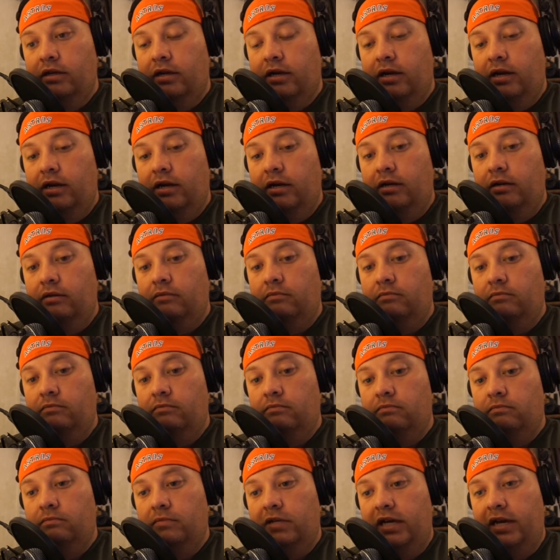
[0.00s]

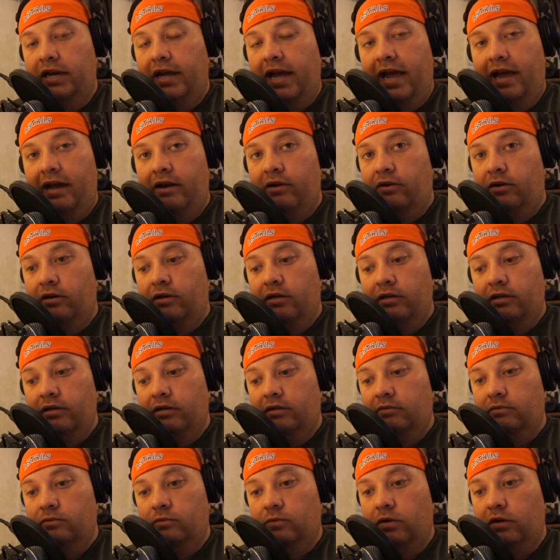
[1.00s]
It had
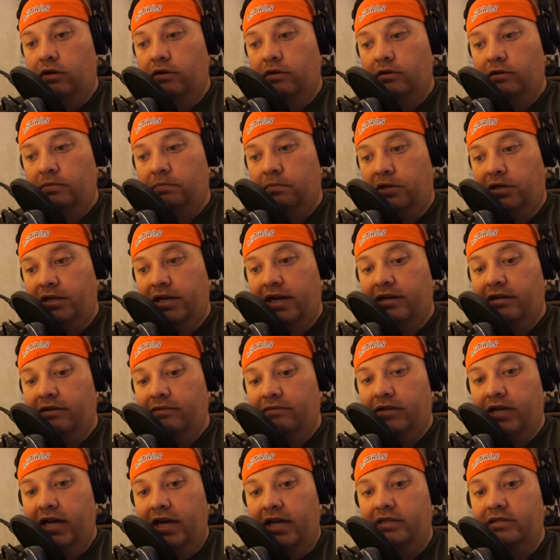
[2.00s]
on one of those
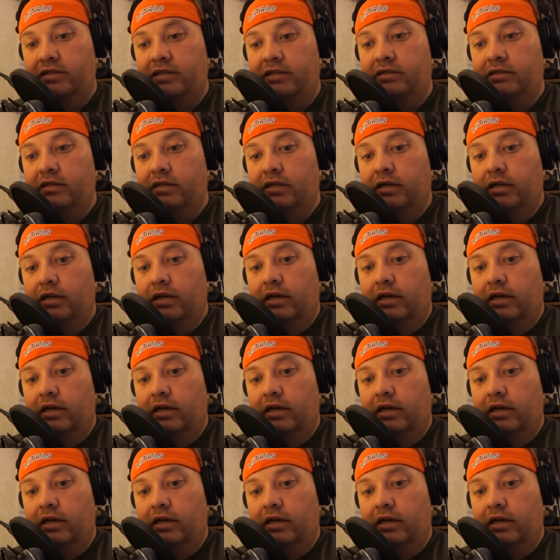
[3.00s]
protective cases,